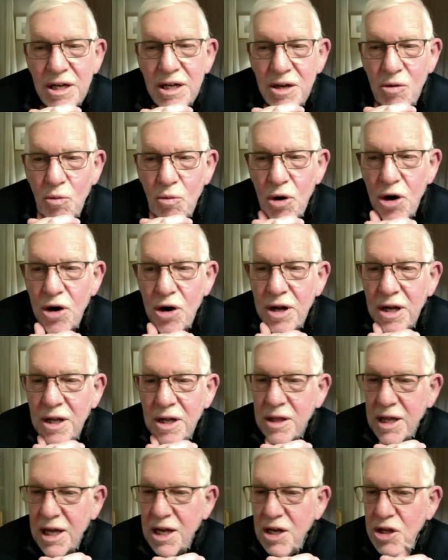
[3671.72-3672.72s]

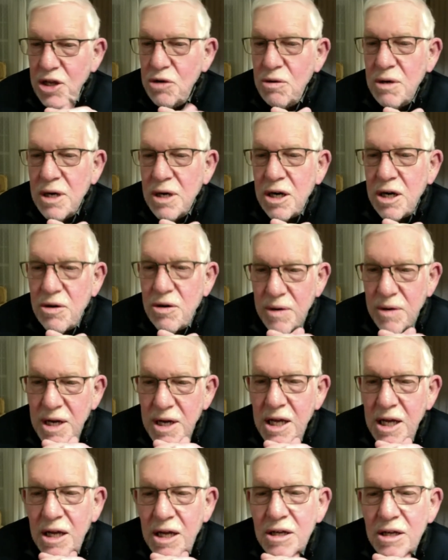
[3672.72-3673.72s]
wording that you
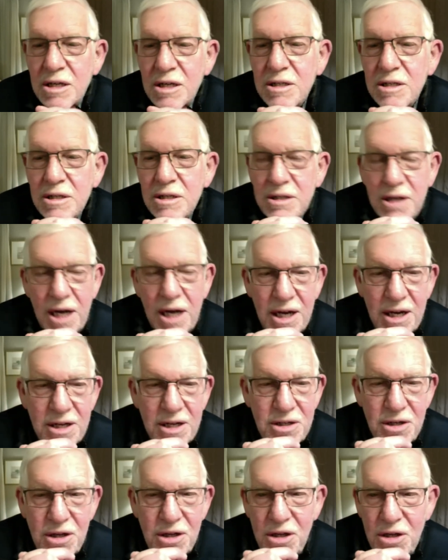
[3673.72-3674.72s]
agree uh,
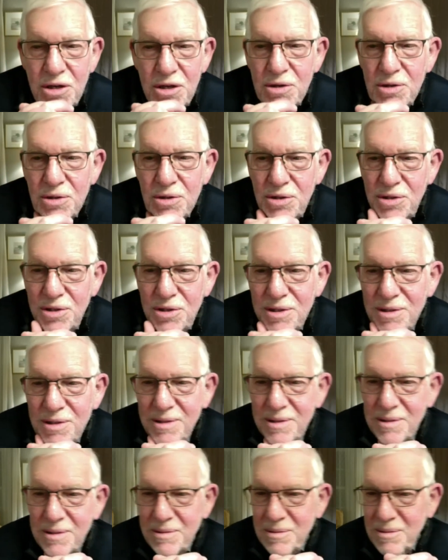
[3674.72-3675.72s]
to use,
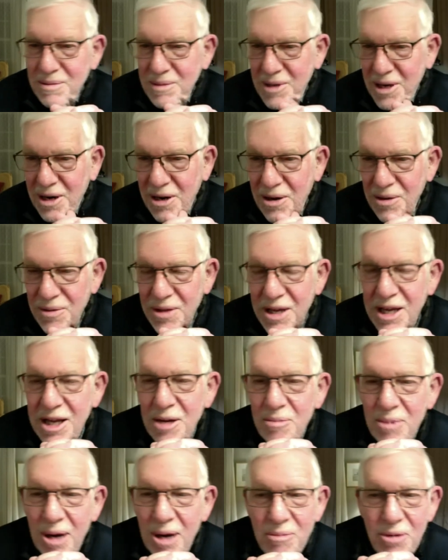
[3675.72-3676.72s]
you know, the
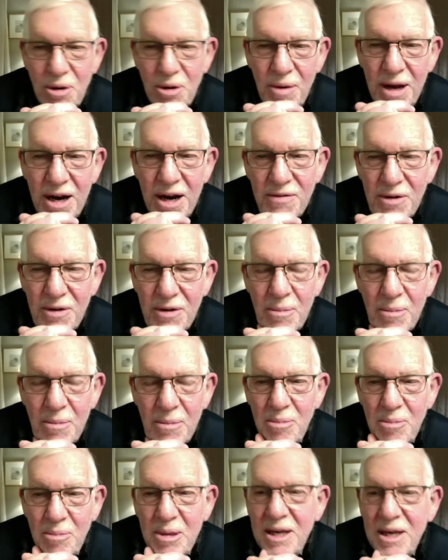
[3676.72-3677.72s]
heat pump or whatever it
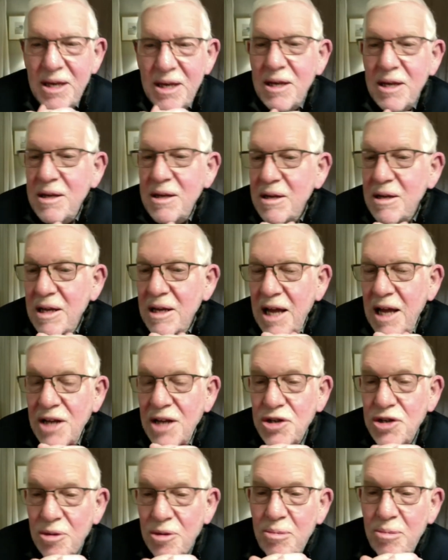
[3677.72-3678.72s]
might be as
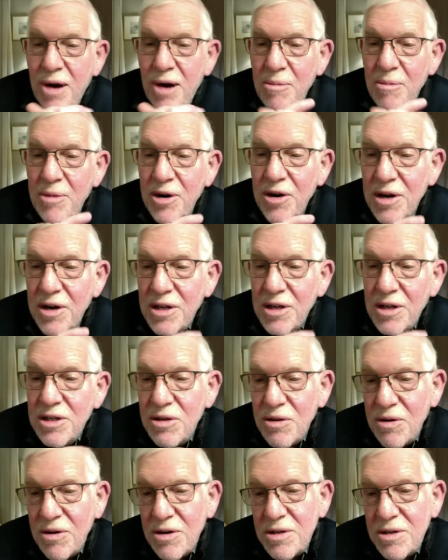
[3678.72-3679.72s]
your primary
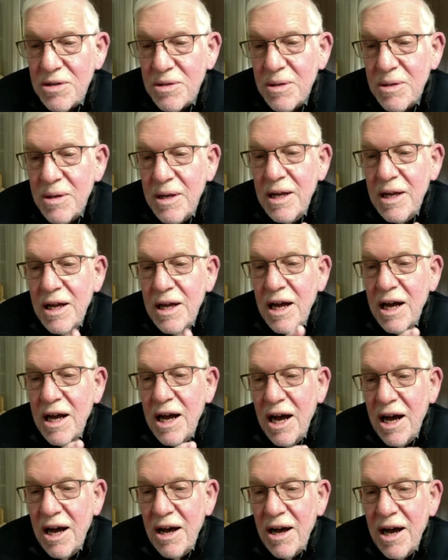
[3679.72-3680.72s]
source
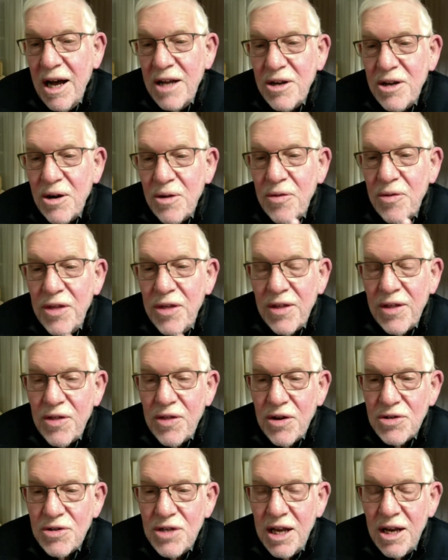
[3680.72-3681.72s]
uh, I don't think
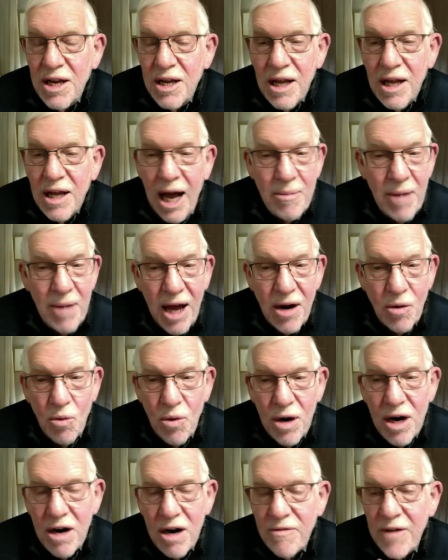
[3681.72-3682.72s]
there's any, I'm not
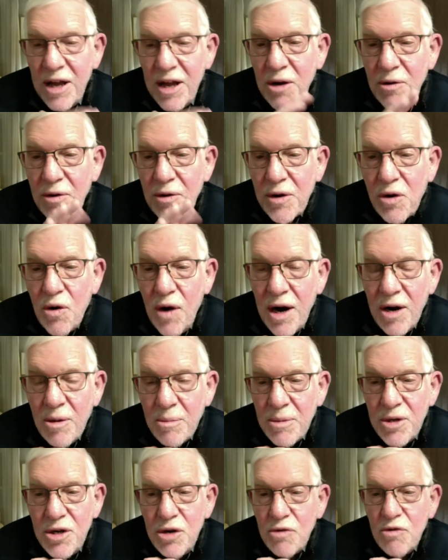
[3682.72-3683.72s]
aware of any
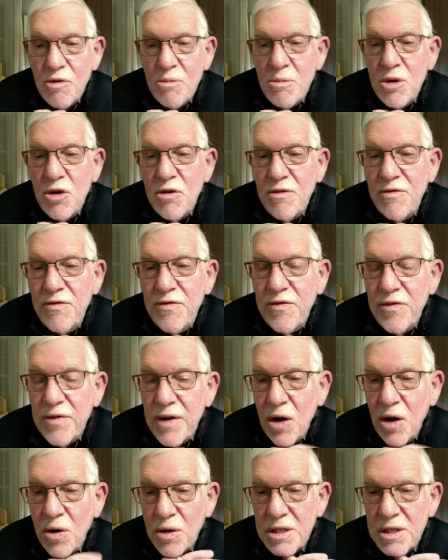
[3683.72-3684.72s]
requirement to remove
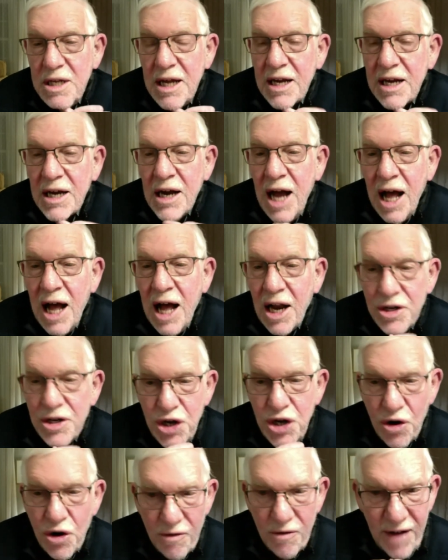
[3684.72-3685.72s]
old technology
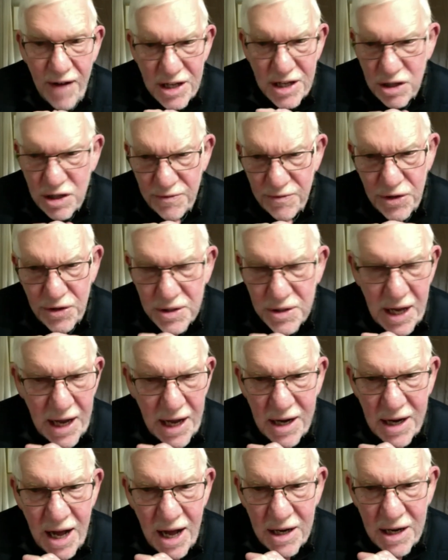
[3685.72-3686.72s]
or fossil fuel
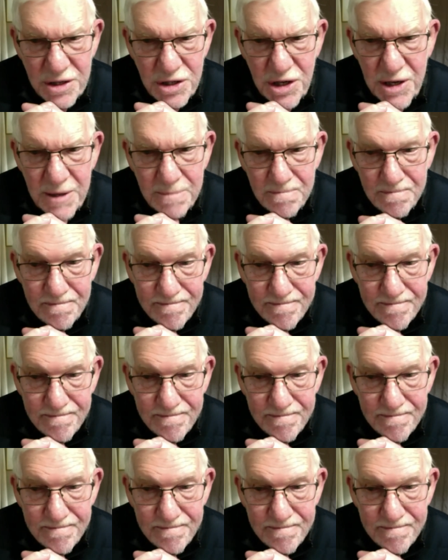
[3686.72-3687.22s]
technology.